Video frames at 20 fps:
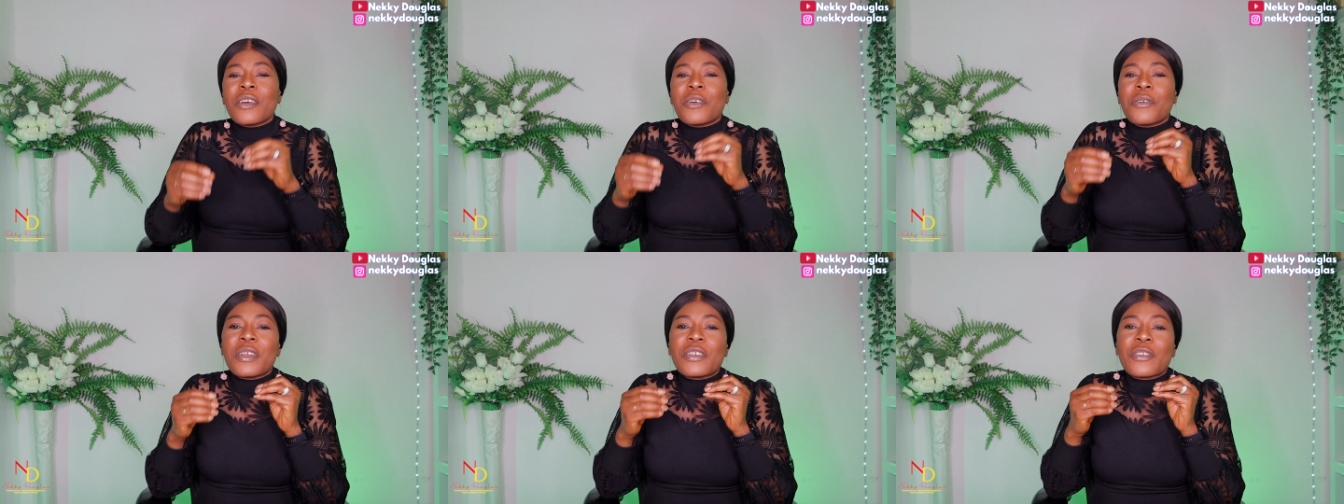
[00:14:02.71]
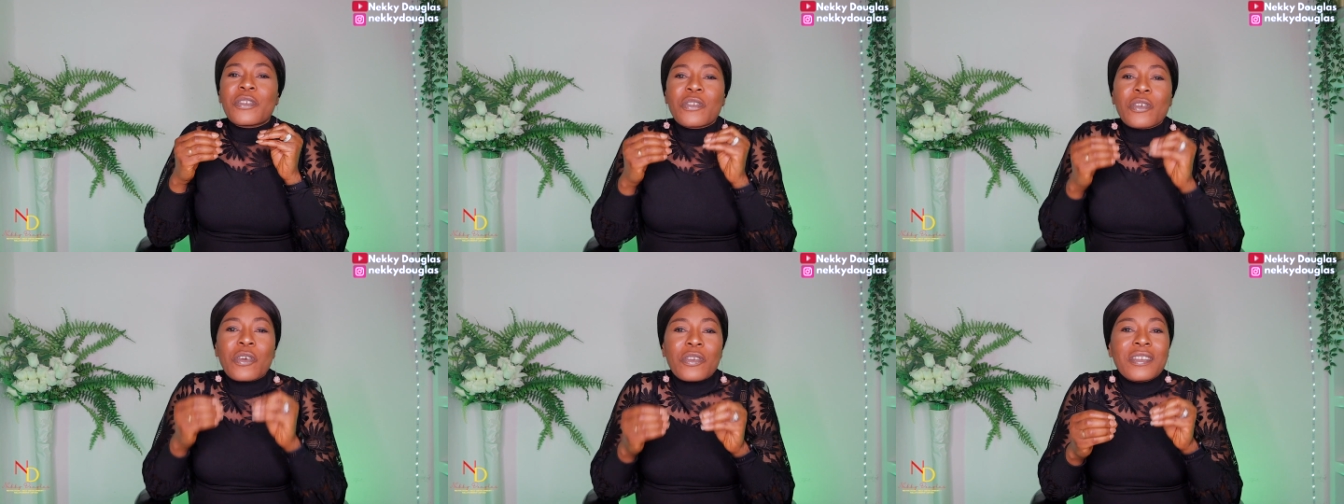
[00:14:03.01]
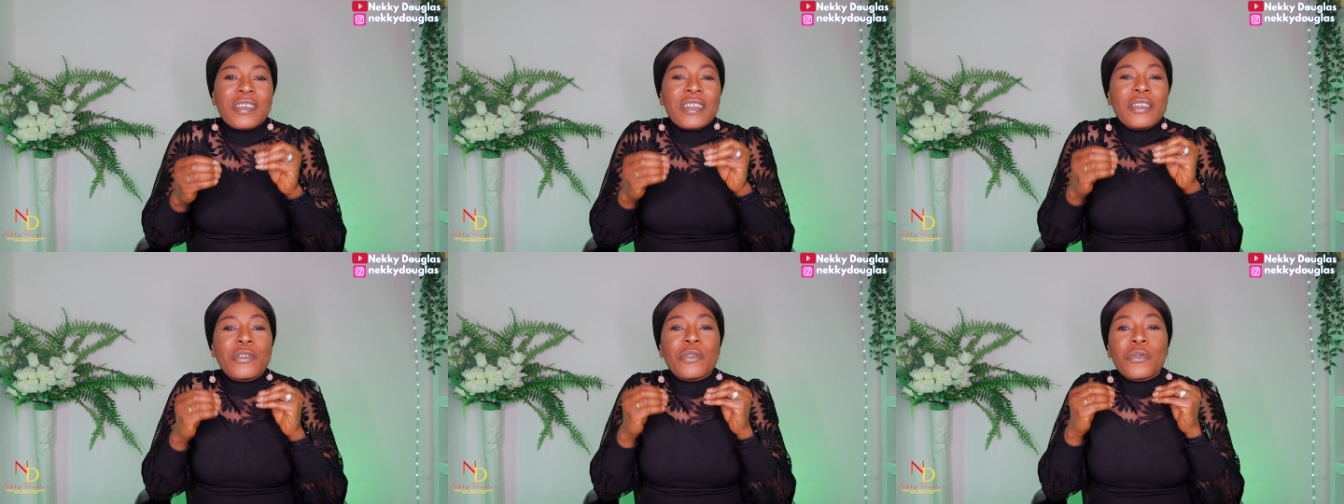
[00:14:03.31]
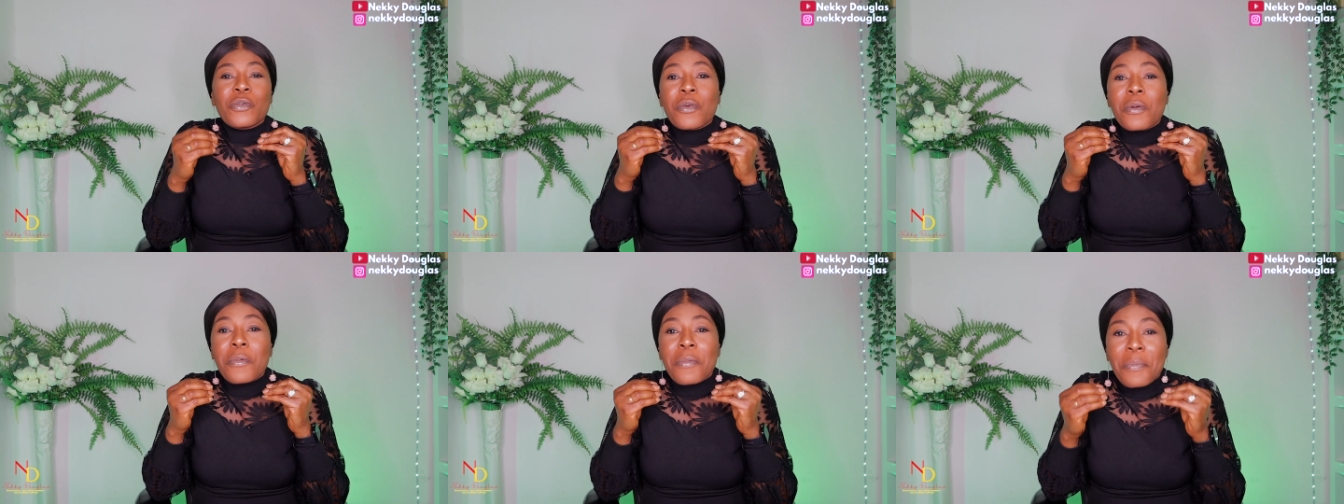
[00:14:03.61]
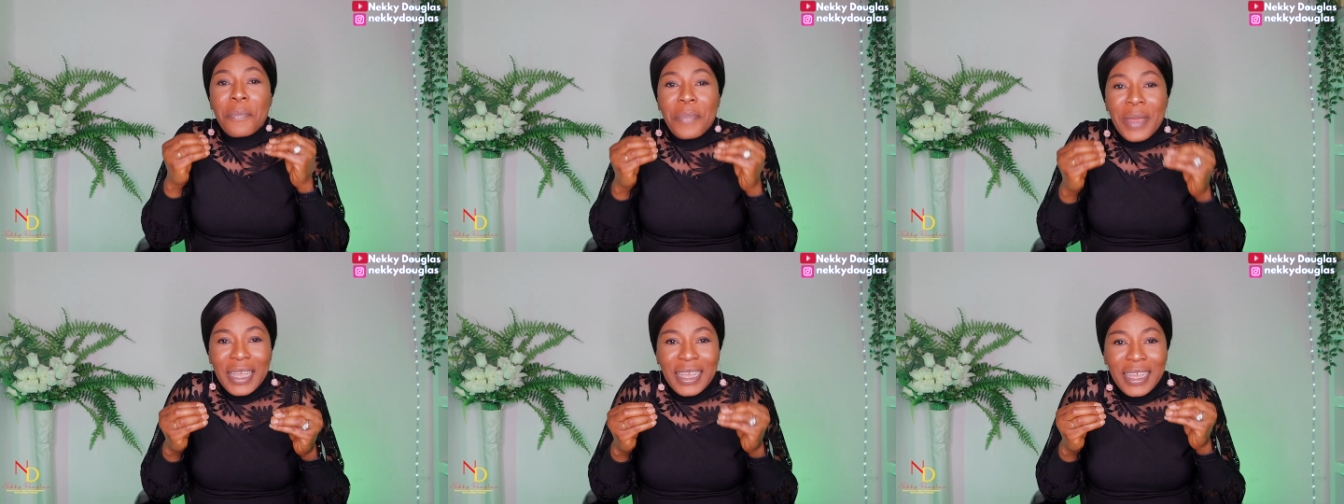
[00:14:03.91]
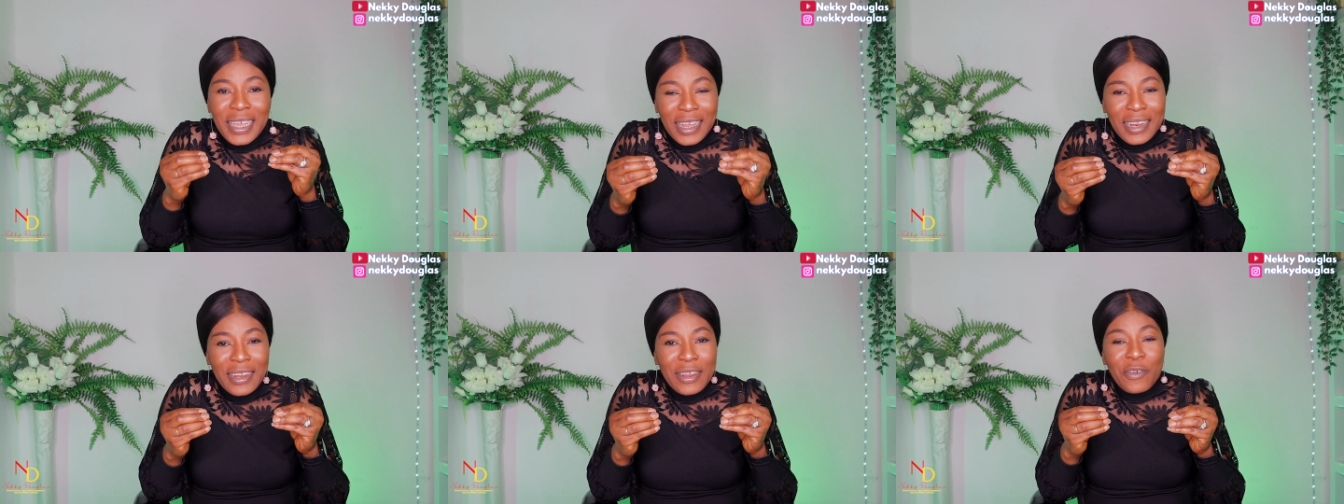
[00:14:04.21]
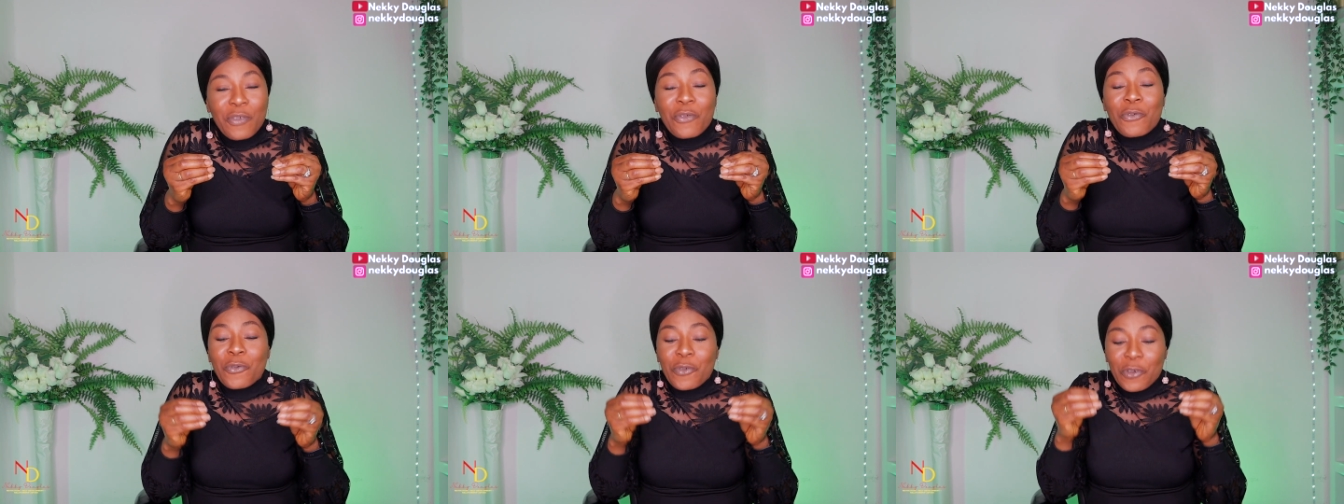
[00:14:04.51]
resorting to begging
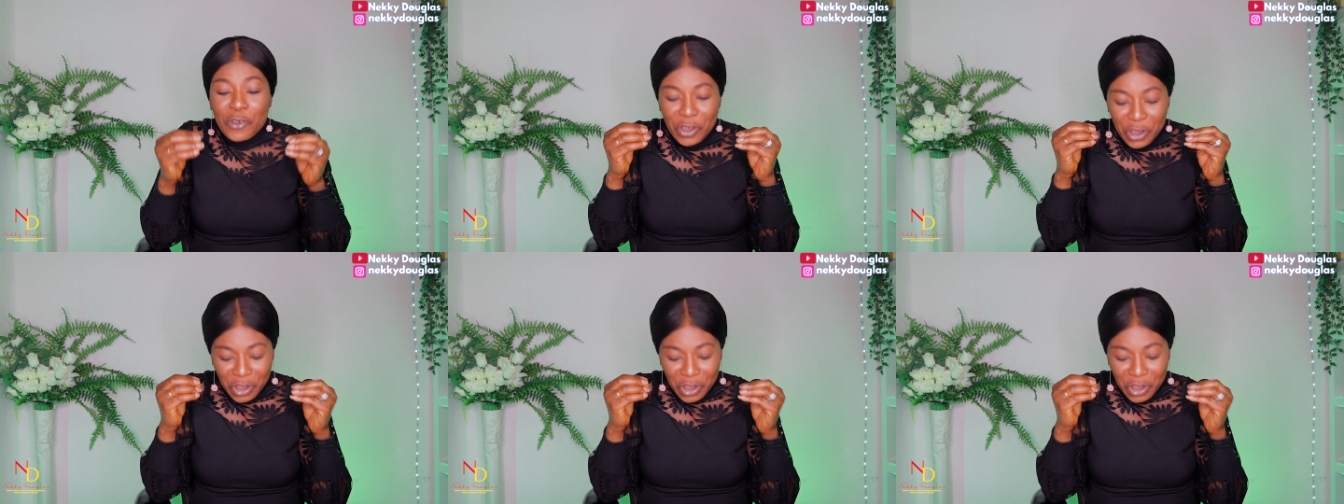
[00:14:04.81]
for